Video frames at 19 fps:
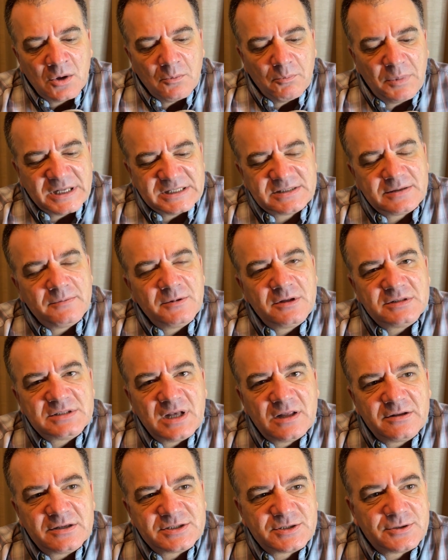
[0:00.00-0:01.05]
But some of those
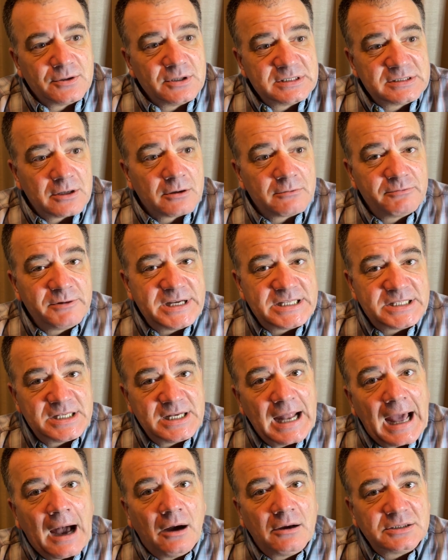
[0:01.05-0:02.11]
other stores are reaching
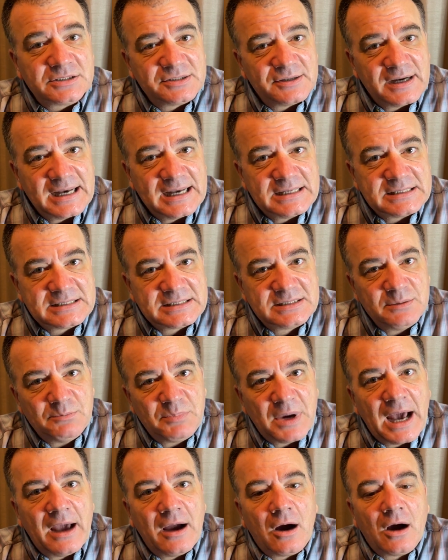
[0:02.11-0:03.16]
out to us to
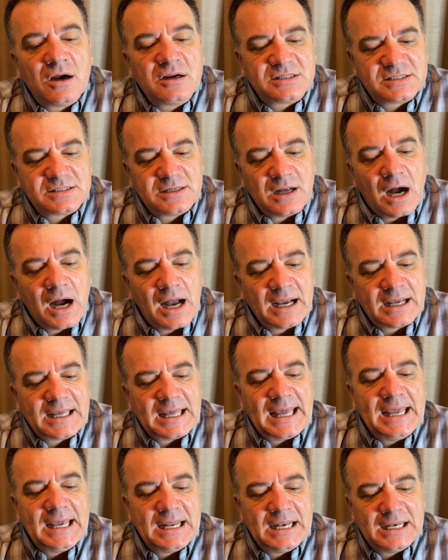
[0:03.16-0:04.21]
buy our stock,
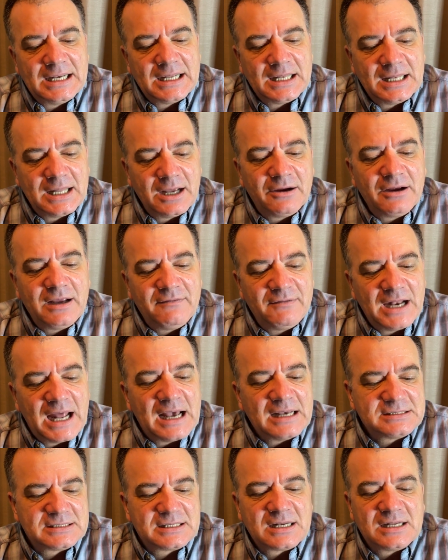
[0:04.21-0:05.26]
and they're even
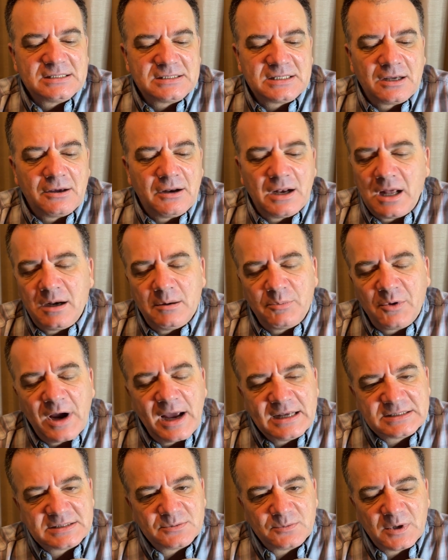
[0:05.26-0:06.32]
asking us to go down in
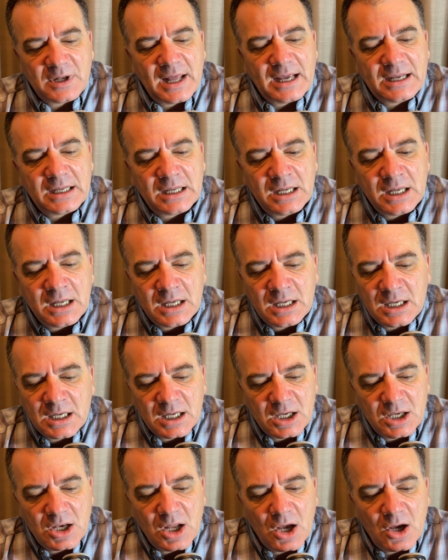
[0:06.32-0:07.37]
price. And we're like,
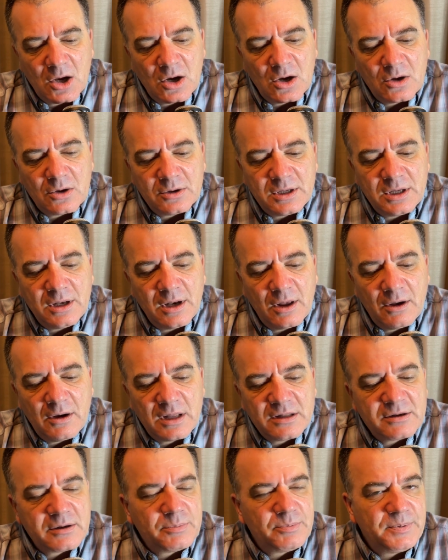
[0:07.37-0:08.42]
no,
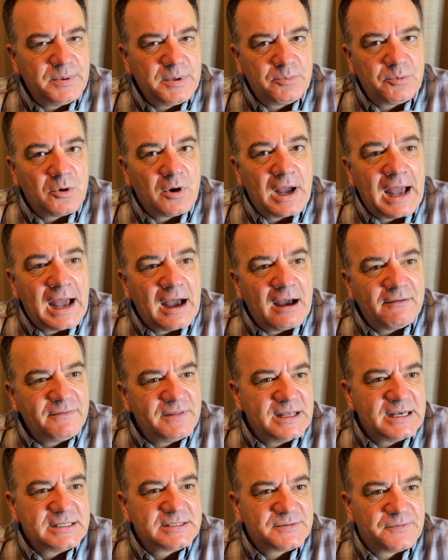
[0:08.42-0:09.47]
other people have
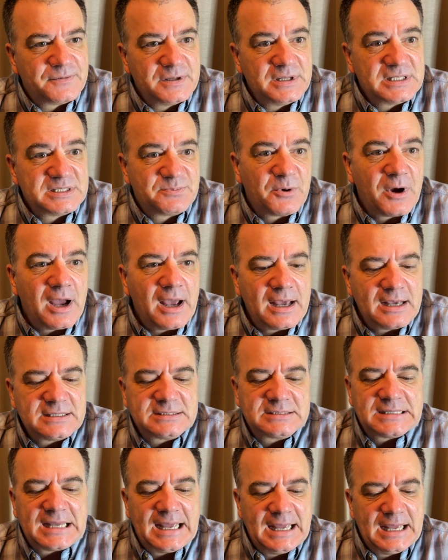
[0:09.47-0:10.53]
this for this
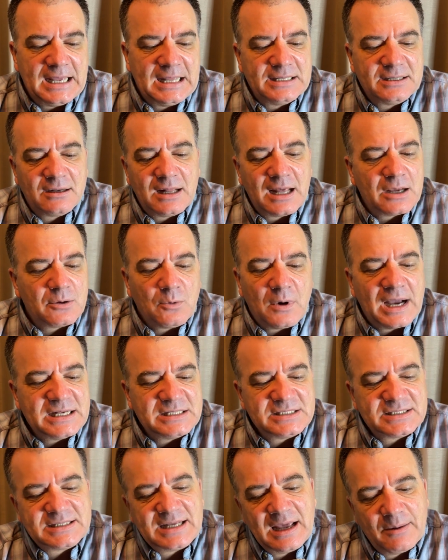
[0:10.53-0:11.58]
price. And they're like, well, I
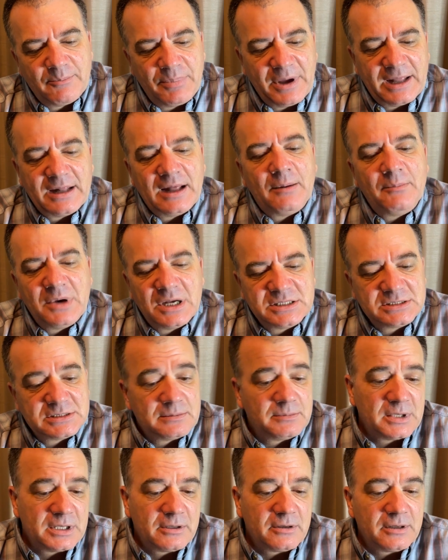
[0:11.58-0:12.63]
just can't pay that much. So
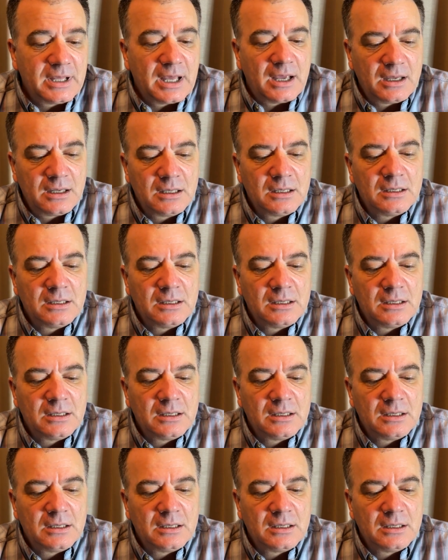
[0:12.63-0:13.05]
I'm like, okay.